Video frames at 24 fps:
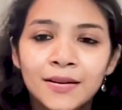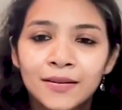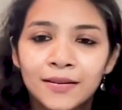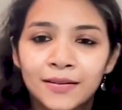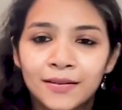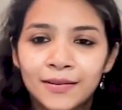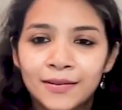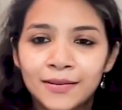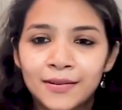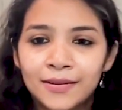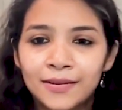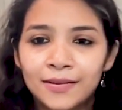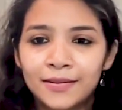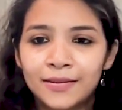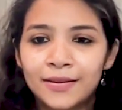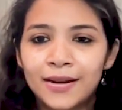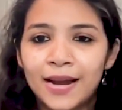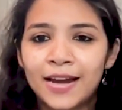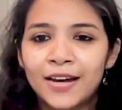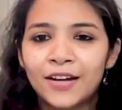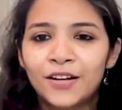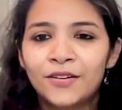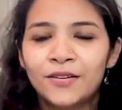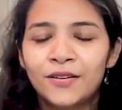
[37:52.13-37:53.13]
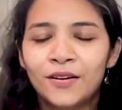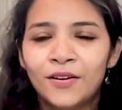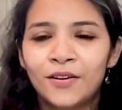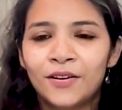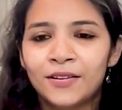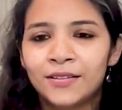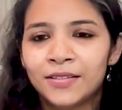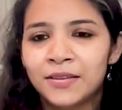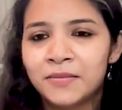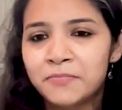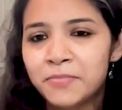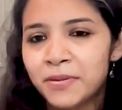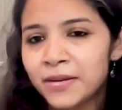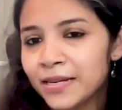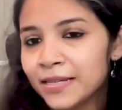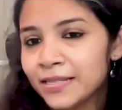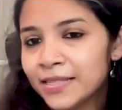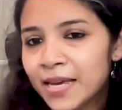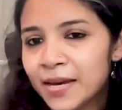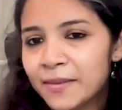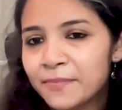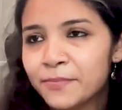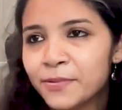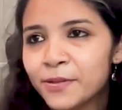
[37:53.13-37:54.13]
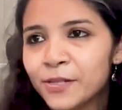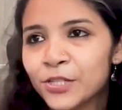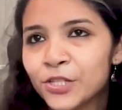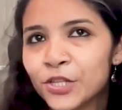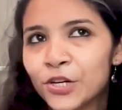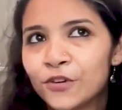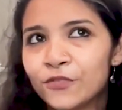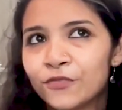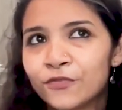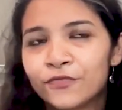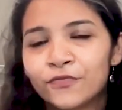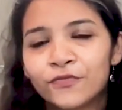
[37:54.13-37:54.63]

Right? Simple examples of